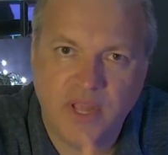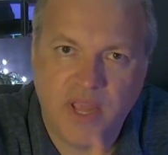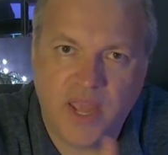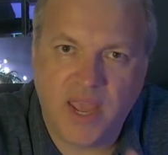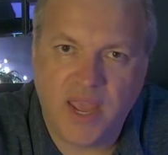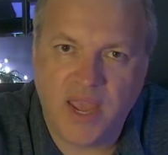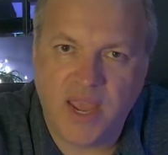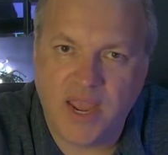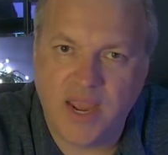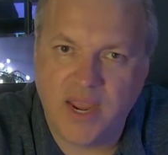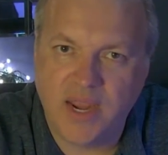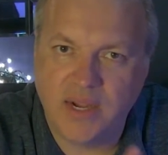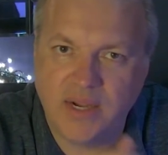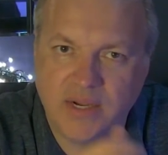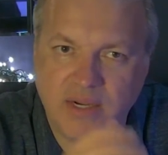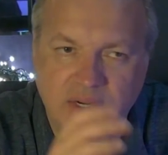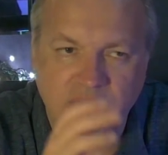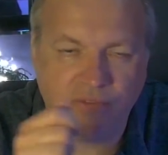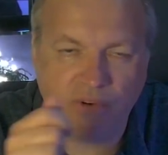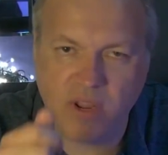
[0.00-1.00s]

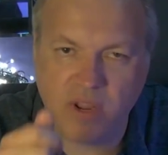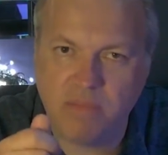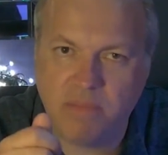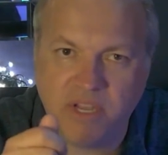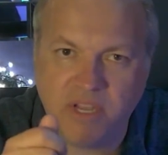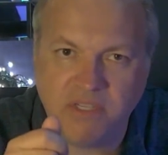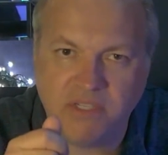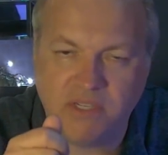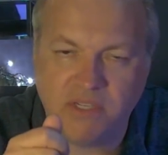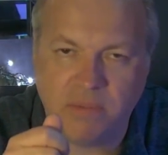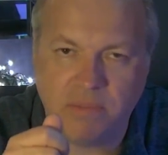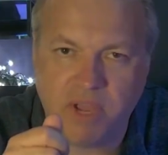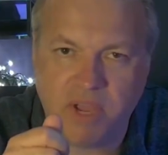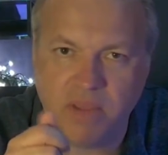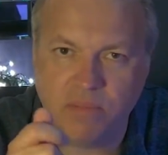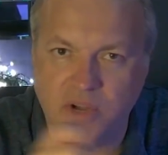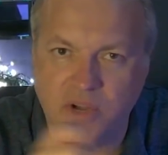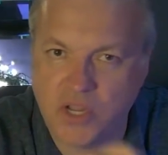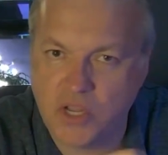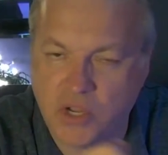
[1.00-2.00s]
and 3 pieces of
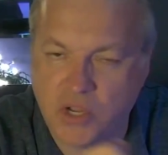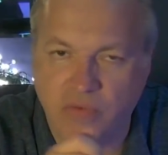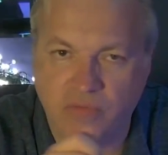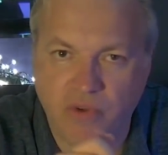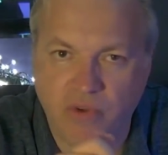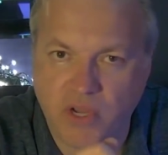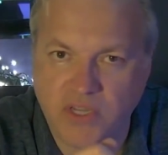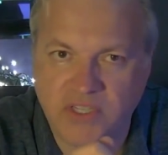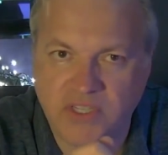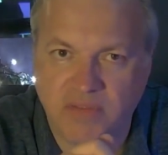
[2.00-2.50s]
paper that you can write